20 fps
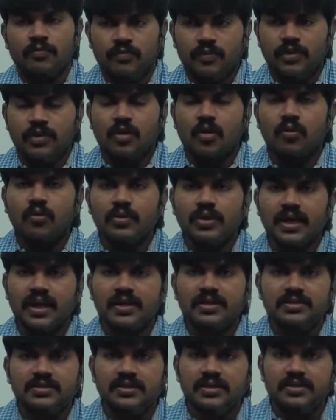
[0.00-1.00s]
without
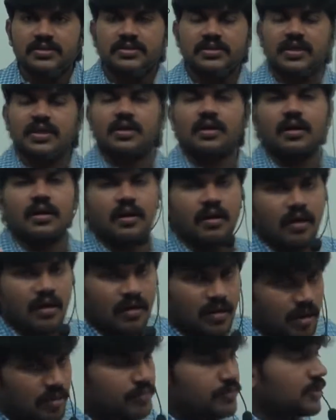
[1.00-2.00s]
existing
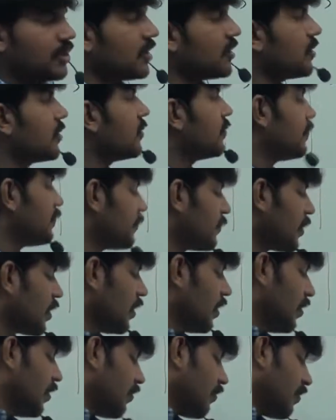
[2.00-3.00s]
car object,
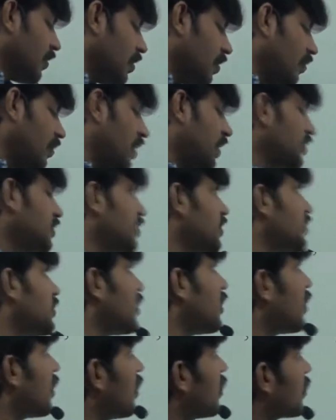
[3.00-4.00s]
without
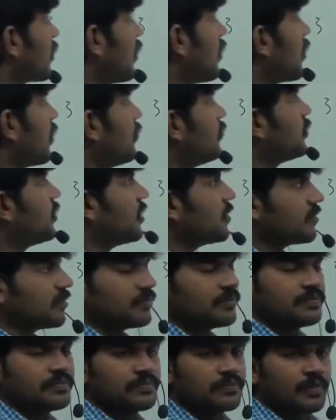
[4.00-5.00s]
existing car
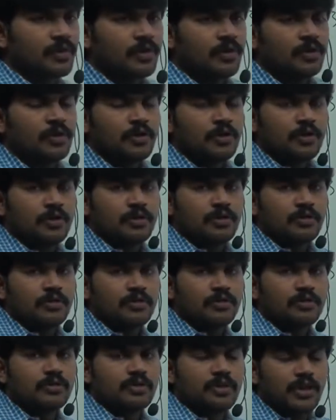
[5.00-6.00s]
object,
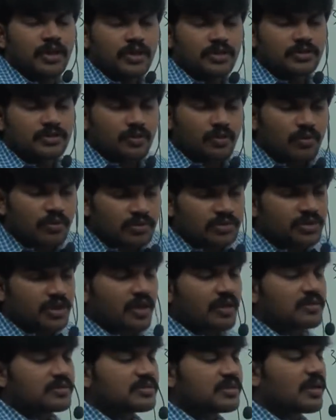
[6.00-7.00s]
there is no
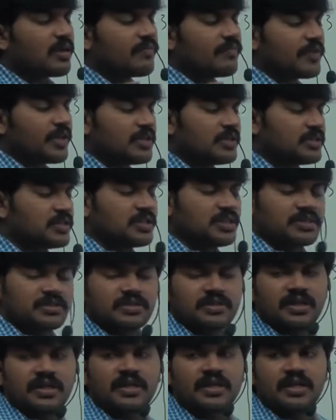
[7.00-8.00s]
chance of
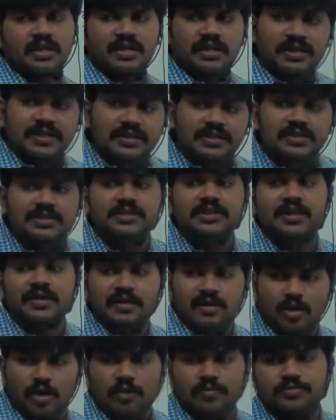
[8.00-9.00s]
existing
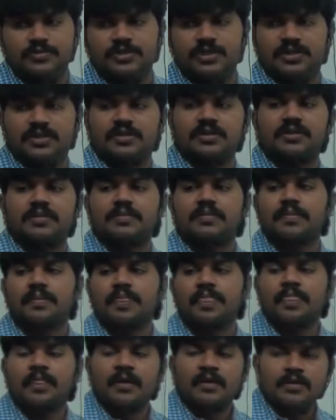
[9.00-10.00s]
engine object.
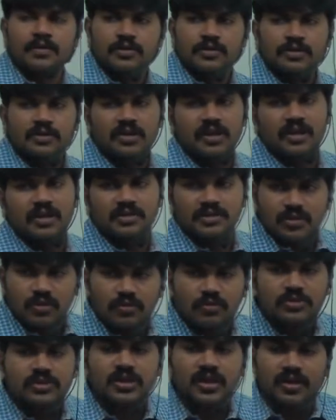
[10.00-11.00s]
There is no